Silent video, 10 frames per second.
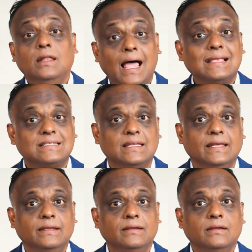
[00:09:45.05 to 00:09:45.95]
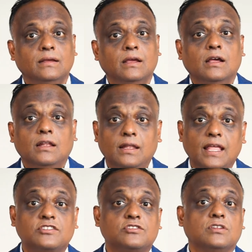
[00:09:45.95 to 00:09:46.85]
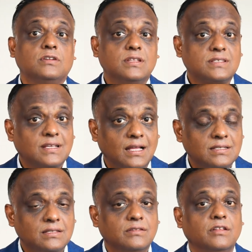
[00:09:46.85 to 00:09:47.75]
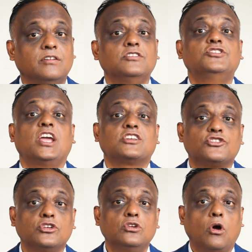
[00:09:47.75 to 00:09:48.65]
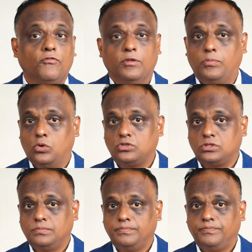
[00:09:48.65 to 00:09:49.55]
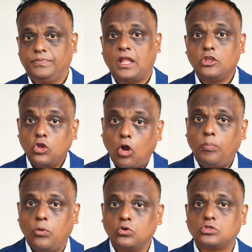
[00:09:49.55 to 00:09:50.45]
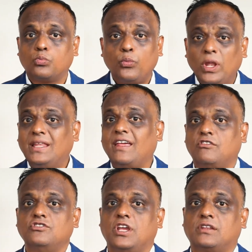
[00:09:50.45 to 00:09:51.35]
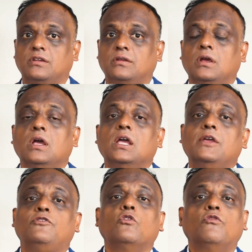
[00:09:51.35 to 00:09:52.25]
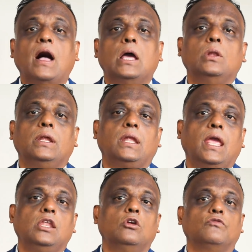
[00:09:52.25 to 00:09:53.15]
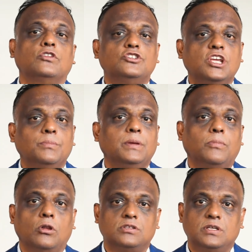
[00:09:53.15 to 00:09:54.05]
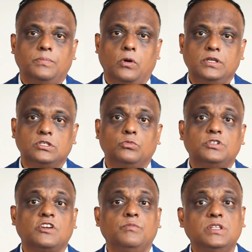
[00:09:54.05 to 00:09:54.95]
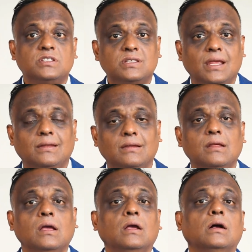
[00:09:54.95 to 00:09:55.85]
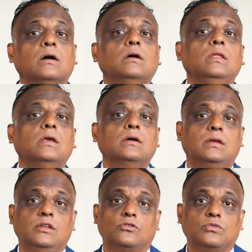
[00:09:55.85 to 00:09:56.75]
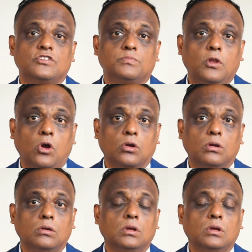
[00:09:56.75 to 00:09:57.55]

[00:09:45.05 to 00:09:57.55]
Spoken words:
Lastly, let's discuss the rejection of the posts. Now, your post will get rejected if you violate any of the GMB policy points which have been stated earlier into this blog.